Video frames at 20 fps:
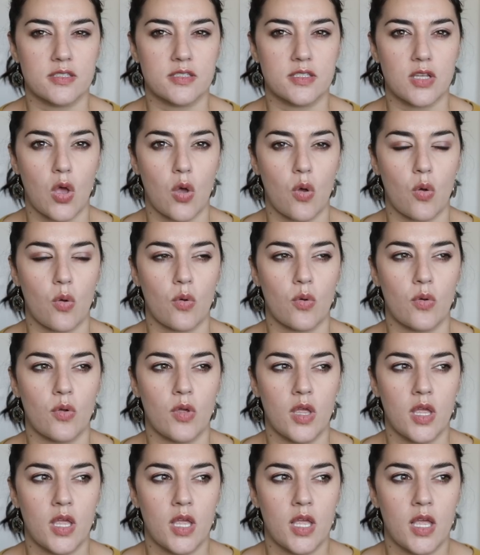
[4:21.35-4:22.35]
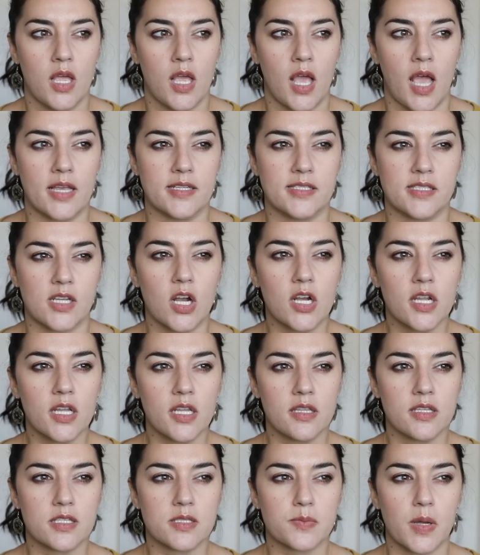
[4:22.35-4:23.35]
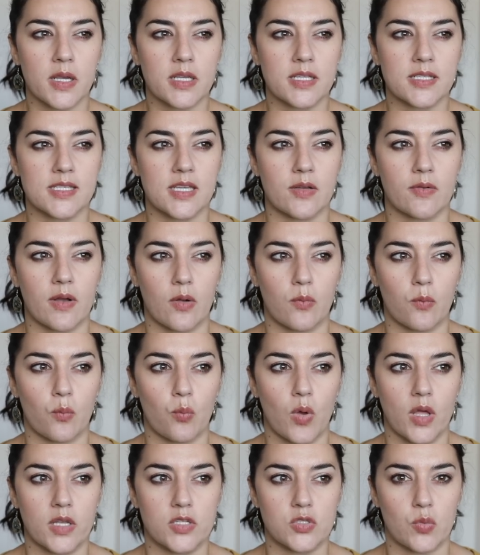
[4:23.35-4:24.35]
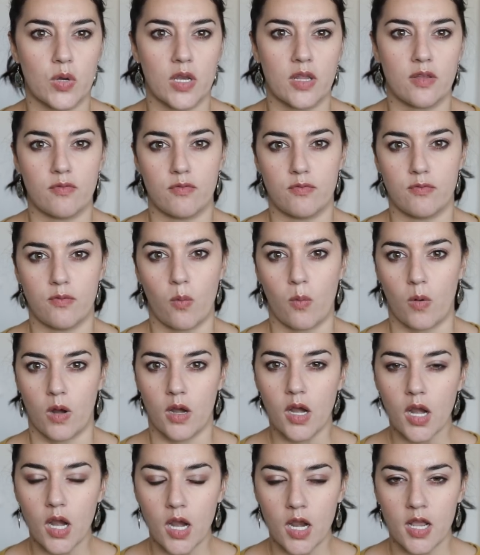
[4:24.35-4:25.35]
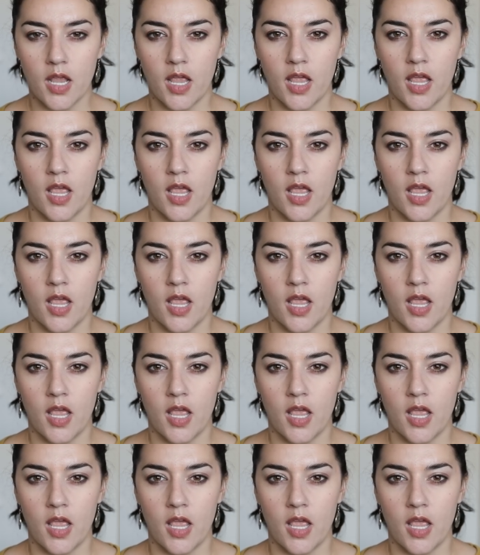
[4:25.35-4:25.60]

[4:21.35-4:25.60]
So I started this pregnancy around 124,